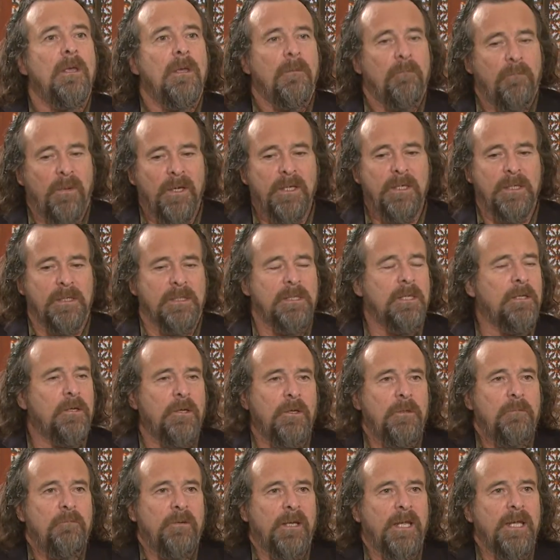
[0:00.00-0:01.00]
But it's a
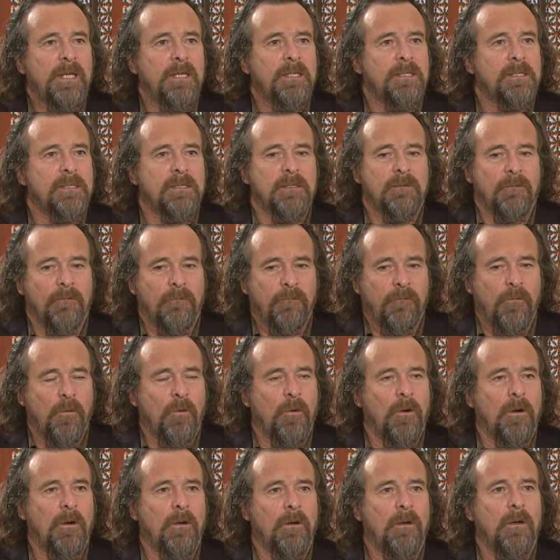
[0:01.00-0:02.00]
good place
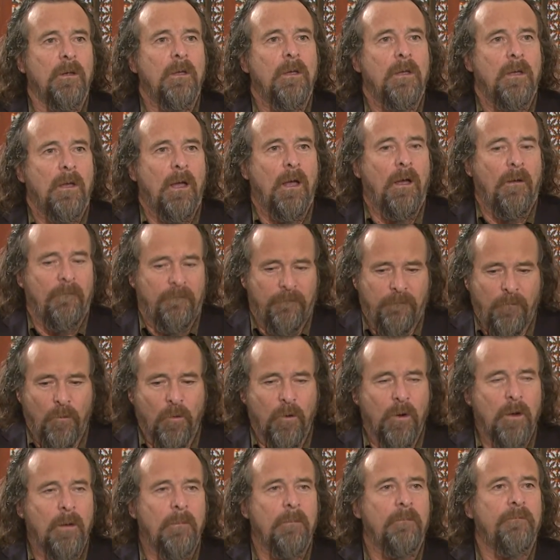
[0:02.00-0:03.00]
for a
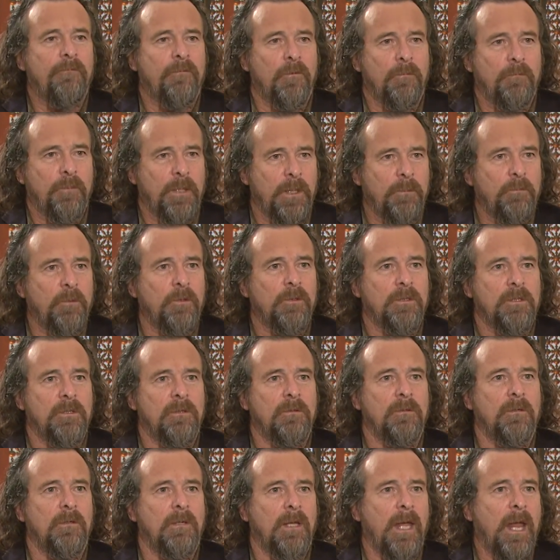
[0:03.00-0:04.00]
forum for people
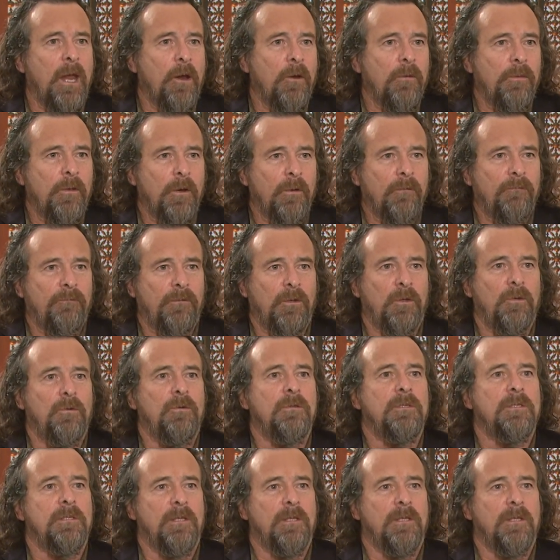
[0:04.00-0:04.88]
to air their views,